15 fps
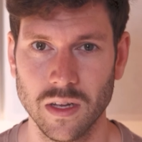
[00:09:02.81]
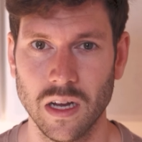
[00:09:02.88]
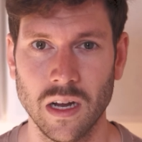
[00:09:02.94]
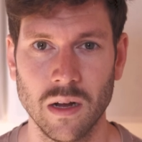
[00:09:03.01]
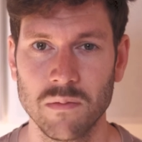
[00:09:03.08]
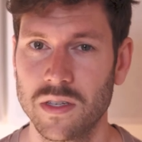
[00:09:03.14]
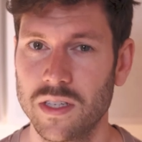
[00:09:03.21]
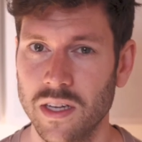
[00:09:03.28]

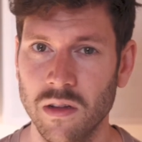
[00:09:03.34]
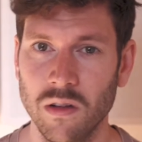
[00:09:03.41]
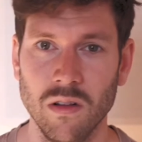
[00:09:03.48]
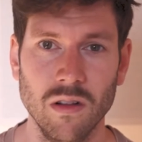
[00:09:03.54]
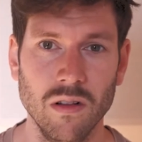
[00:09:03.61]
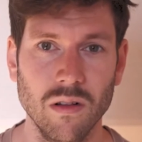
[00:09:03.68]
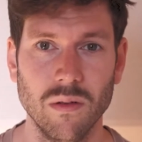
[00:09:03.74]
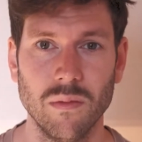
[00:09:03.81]
I'm
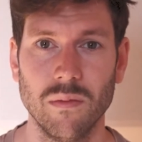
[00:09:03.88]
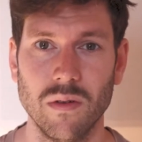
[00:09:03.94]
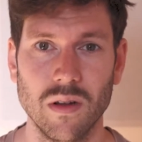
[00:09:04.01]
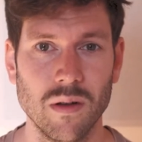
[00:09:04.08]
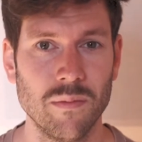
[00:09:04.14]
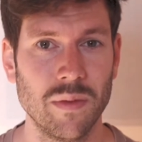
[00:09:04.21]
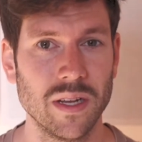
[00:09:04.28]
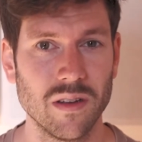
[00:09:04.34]
still
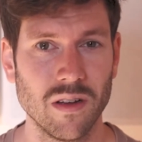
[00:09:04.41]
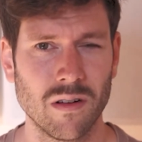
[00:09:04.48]
a bit